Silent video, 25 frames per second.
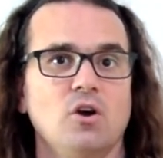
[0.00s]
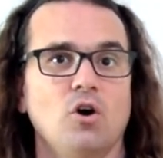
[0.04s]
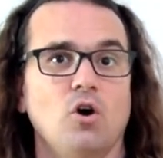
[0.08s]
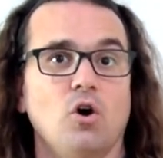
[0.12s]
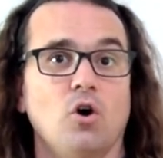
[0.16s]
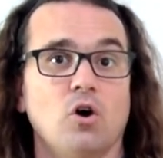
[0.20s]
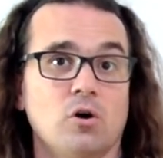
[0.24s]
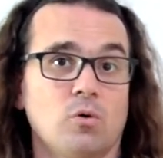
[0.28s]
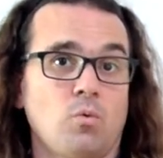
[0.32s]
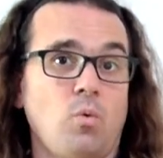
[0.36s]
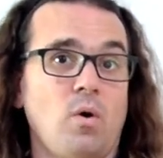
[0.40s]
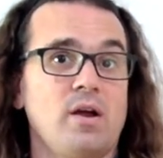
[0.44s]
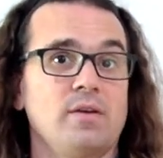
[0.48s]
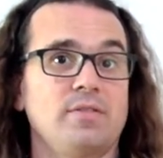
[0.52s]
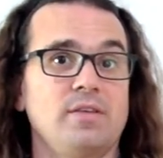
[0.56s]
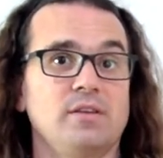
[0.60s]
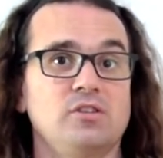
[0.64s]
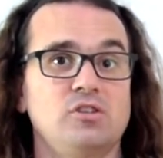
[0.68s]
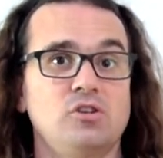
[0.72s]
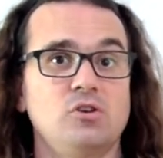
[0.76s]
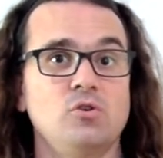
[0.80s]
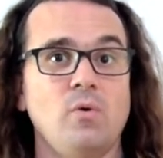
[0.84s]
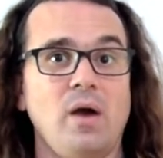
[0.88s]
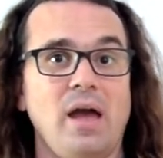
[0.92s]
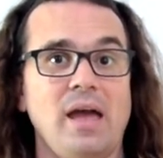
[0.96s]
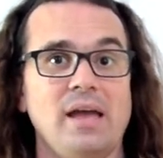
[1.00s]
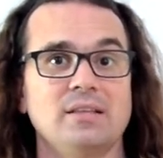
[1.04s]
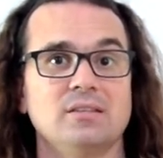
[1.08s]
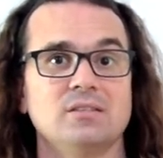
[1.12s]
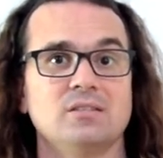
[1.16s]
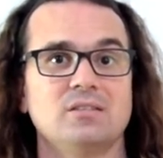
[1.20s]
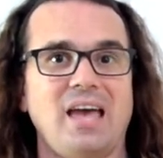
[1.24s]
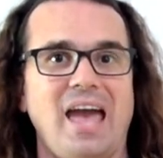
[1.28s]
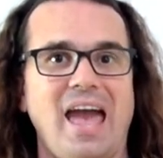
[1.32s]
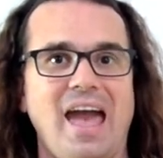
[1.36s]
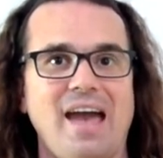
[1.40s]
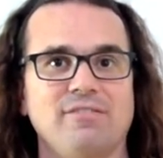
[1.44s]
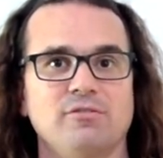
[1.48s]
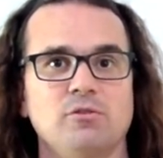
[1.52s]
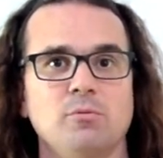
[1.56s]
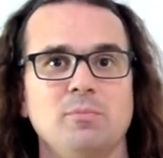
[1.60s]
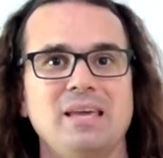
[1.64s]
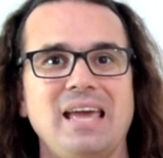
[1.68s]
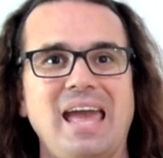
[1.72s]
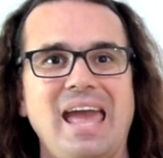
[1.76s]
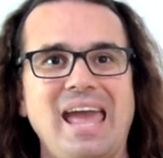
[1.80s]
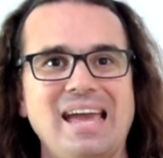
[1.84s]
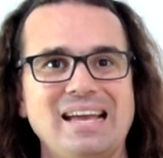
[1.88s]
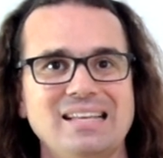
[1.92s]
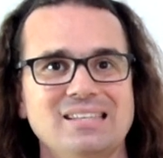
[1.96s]
or where the two ends have to
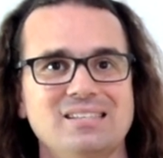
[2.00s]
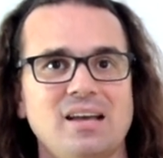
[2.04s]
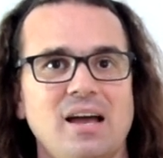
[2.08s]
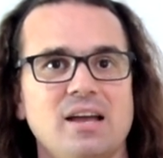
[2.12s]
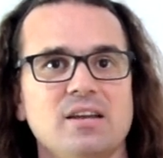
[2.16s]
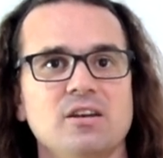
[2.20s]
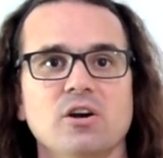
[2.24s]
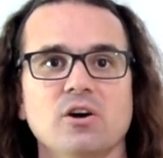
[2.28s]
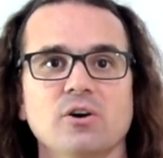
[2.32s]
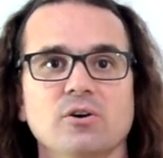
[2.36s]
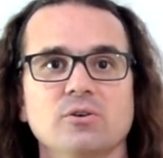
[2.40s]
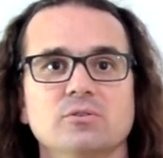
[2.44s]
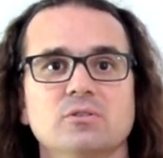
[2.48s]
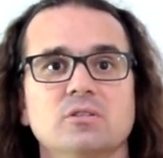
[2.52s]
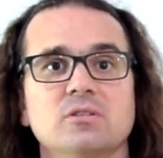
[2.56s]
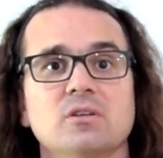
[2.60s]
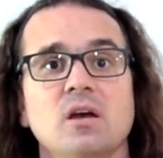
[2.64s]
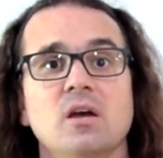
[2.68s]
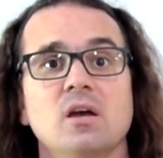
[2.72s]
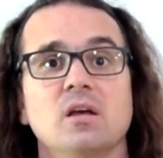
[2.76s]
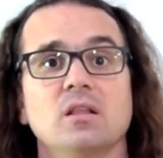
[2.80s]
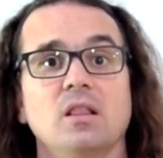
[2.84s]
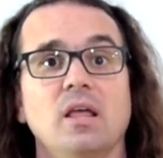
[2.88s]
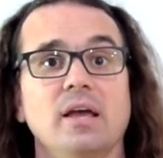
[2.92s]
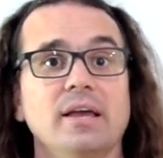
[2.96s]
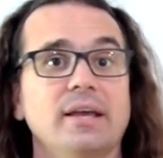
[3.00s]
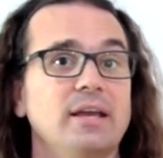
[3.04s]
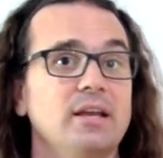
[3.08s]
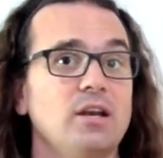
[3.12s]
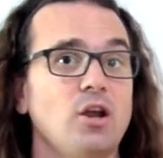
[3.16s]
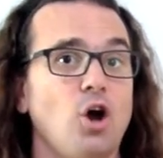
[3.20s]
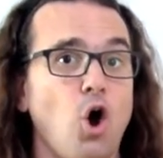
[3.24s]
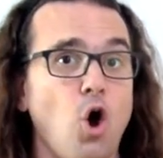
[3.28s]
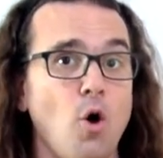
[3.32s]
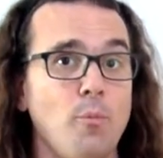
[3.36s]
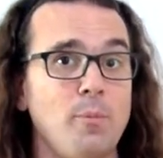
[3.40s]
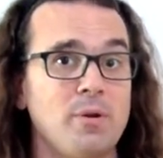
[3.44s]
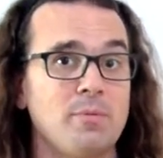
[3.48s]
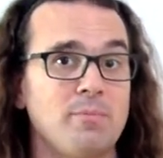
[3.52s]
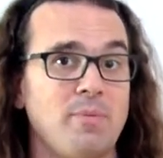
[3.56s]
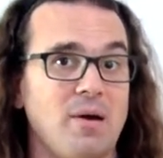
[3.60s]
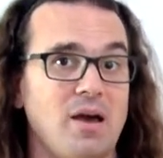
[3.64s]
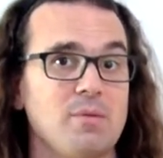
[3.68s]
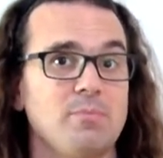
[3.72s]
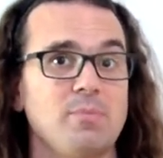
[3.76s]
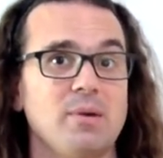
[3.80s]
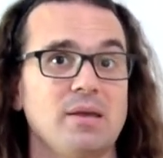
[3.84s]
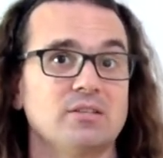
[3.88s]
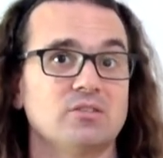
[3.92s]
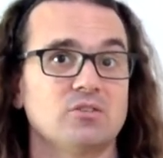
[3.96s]
be antinodes, like an open
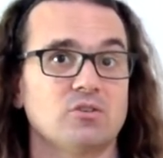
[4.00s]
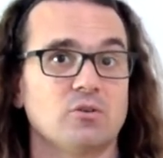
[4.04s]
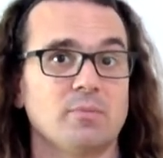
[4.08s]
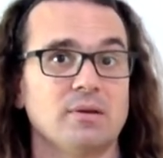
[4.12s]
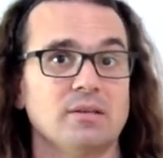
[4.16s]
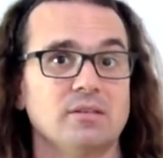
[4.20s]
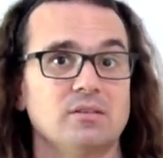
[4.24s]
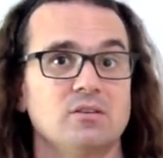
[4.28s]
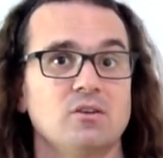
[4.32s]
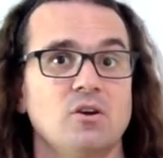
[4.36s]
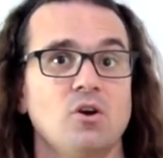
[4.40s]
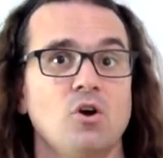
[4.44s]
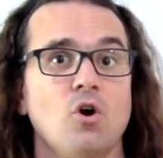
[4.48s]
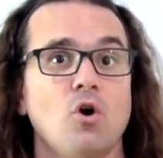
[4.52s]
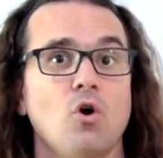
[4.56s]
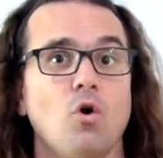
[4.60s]
pipe instrument,